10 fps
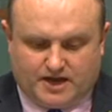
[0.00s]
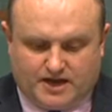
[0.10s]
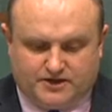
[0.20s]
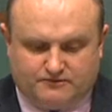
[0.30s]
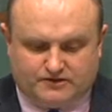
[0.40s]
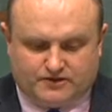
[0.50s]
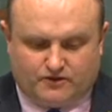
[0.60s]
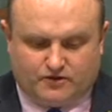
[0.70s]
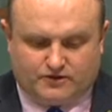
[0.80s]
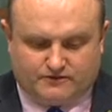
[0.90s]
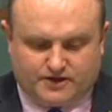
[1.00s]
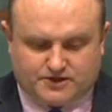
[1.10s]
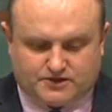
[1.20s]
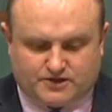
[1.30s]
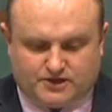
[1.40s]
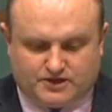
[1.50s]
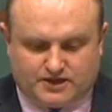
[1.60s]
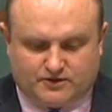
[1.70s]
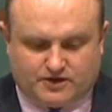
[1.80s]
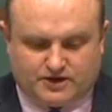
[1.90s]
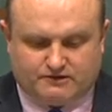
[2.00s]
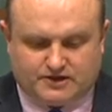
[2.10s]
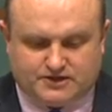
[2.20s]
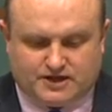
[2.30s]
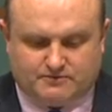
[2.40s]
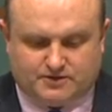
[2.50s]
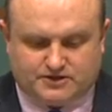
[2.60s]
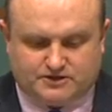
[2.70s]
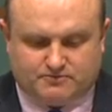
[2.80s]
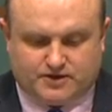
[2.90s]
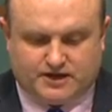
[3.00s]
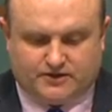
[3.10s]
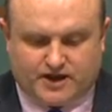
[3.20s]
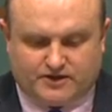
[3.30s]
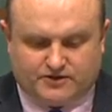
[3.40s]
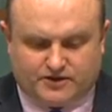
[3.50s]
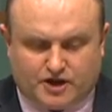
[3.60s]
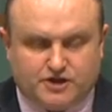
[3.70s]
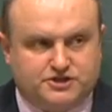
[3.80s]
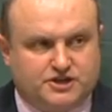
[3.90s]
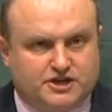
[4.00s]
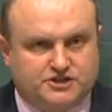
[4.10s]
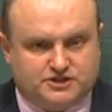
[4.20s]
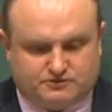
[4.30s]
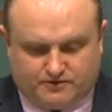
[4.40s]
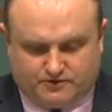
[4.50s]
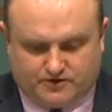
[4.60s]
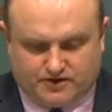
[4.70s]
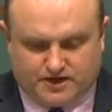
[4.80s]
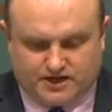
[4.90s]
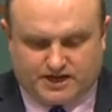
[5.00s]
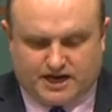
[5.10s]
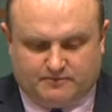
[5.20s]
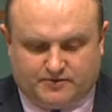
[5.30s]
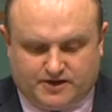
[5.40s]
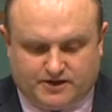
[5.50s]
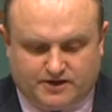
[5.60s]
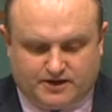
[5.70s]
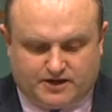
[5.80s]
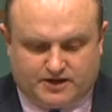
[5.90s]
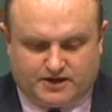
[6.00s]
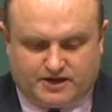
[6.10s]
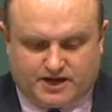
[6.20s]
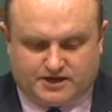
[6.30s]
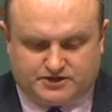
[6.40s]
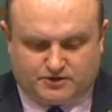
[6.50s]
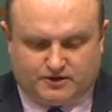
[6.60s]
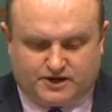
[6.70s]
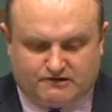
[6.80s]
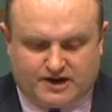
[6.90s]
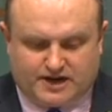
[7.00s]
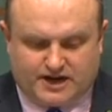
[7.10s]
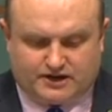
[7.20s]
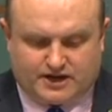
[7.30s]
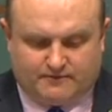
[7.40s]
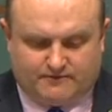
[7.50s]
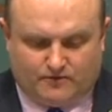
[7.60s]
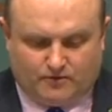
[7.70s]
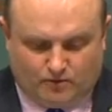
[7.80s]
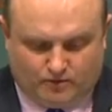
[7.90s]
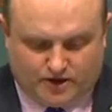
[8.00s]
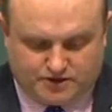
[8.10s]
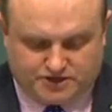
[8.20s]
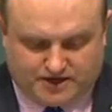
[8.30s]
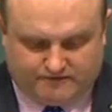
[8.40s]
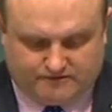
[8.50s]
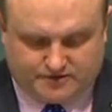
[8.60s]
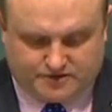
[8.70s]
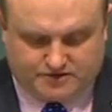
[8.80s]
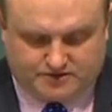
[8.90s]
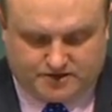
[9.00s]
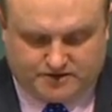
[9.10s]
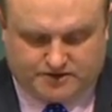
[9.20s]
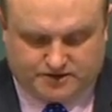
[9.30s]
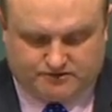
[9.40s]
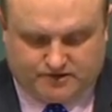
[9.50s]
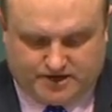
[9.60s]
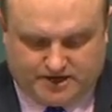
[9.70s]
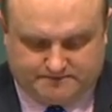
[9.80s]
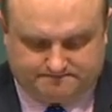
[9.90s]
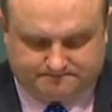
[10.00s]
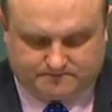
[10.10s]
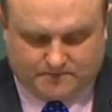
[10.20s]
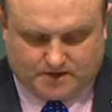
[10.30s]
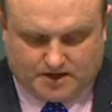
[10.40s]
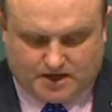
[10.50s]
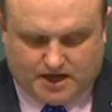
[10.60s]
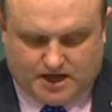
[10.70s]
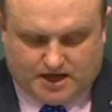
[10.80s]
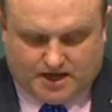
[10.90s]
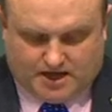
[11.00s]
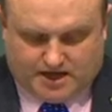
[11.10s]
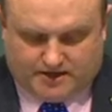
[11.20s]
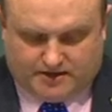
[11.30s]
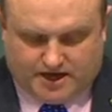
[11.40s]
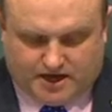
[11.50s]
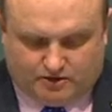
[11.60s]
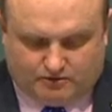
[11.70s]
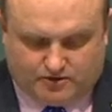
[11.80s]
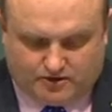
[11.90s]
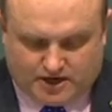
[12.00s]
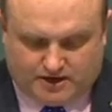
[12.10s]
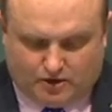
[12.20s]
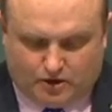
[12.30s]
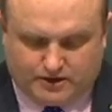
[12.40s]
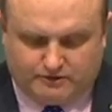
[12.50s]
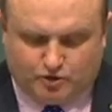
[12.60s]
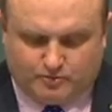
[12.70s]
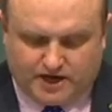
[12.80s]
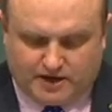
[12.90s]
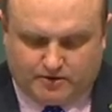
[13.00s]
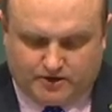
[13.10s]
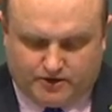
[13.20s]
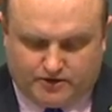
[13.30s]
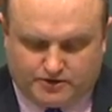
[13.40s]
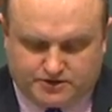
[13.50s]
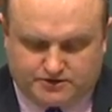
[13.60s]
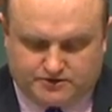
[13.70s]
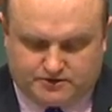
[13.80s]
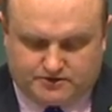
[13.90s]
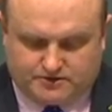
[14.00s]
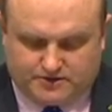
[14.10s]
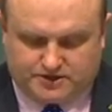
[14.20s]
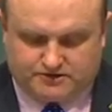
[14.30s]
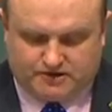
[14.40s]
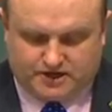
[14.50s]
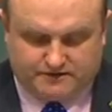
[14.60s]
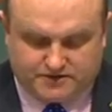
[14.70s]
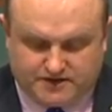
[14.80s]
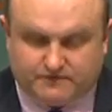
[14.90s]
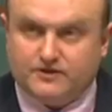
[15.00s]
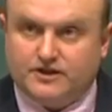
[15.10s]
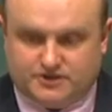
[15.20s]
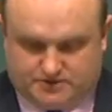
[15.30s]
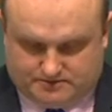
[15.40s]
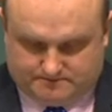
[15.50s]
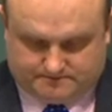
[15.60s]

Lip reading: and in return eventually, and I congratulate Minister Peter Dutton, negotiations with the company saw a great outcome for all those sufferers in Australia. And now Holly will be able to use this drug if she ever needs it,